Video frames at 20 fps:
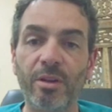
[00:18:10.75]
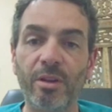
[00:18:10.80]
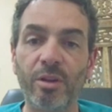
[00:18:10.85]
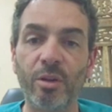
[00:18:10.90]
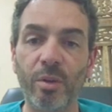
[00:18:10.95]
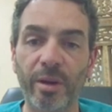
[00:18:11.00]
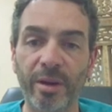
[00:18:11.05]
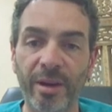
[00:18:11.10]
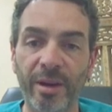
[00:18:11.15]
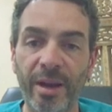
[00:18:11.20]

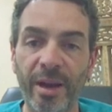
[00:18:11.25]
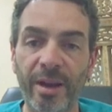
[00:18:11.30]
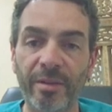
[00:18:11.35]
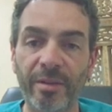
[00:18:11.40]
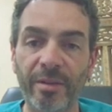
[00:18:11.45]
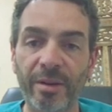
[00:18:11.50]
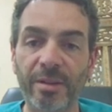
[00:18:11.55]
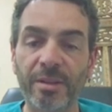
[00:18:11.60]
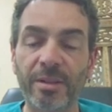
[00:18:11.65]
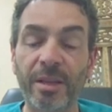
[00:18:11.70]
newer
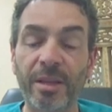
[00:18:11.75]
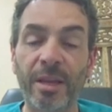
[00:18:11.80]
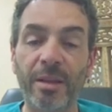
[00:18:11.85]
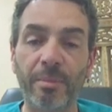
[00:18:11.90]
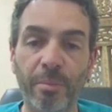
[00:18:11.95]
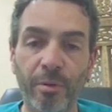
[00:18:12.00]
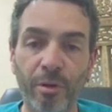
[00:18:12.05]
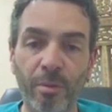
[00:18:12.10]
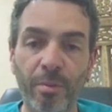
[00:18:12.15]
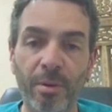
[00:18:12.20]
carriers,
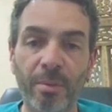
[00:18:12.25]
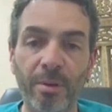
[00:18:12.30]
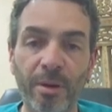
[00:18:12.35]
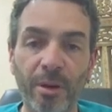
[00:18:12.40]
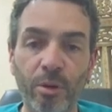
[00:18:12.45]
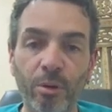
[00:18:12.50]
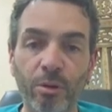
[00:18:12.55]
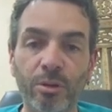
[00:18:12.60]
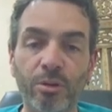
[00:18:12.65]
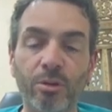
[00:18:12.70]
and
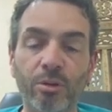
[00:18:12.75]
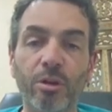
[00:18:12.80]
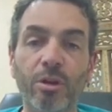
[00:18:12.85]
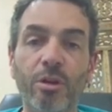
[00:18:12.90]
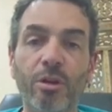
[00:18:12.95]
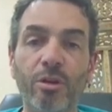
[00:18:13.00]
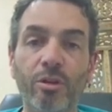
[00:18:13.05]
probably also